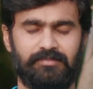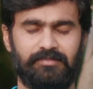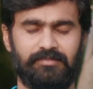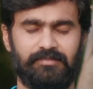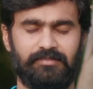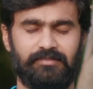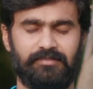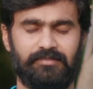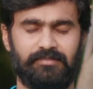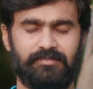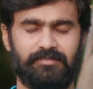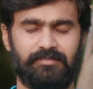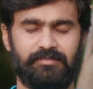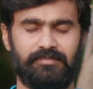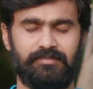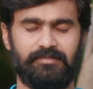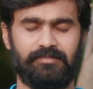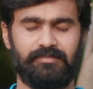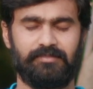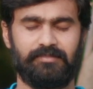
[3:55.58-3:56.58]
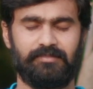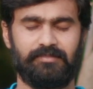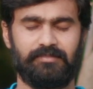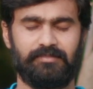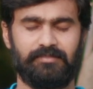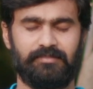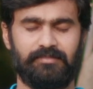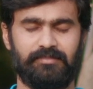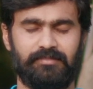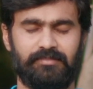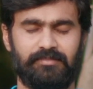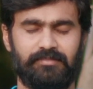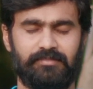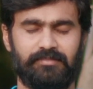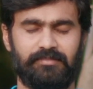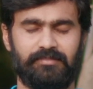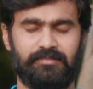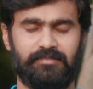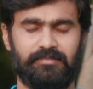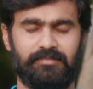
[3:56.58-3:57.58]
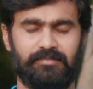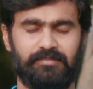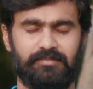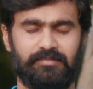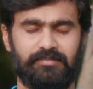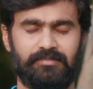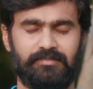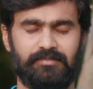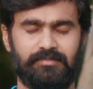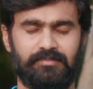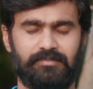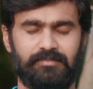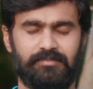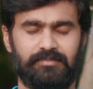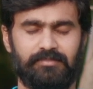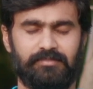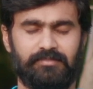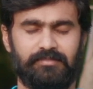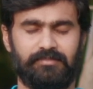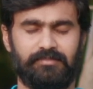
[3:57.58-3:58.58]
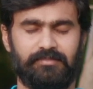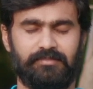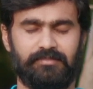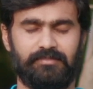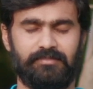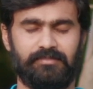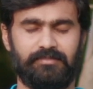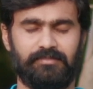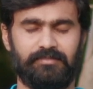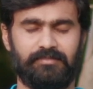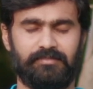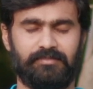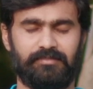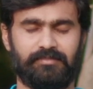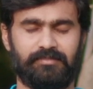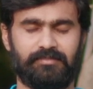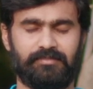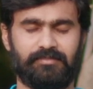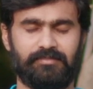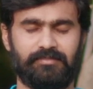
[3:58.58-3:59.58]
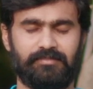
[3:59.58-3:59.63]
Nobody speaks.